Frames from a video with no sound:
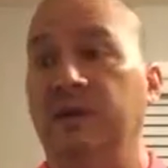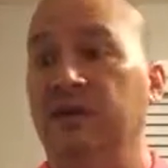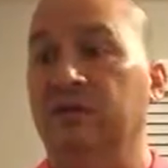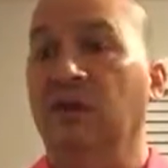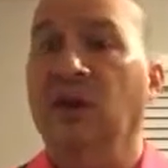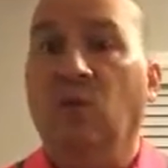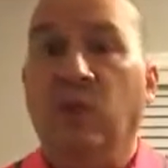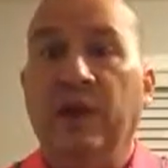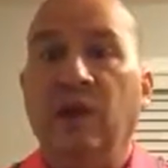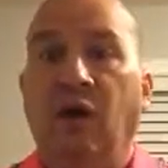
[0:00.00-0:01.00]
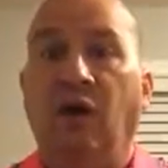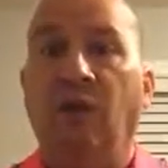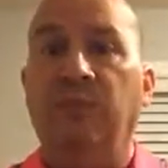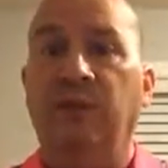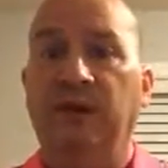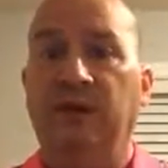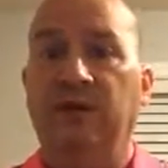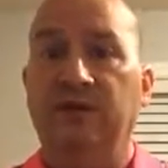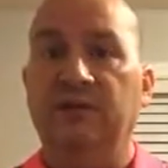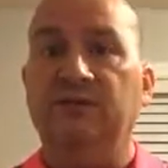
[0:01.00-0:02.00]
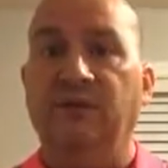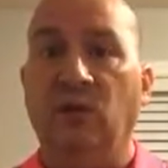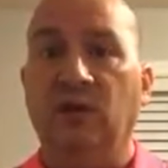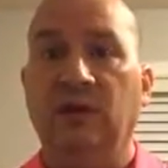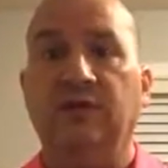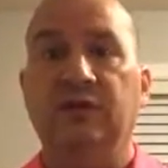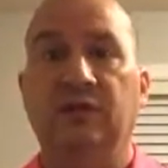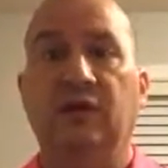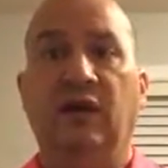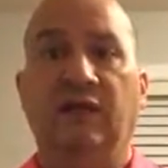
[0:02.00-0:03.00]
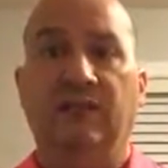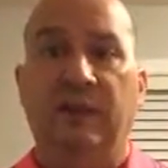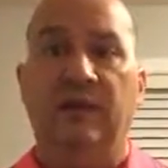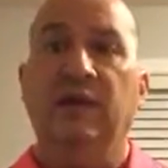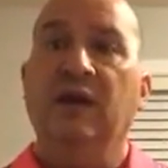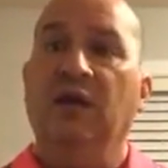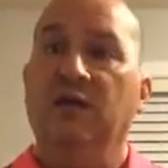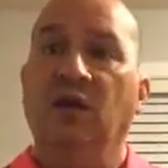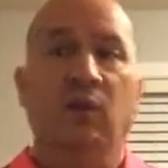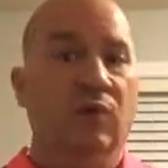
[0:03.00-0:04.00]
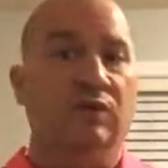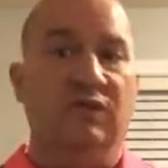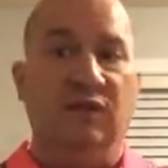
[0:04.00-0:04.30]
Because we all play on these 4 levels of love, but no more.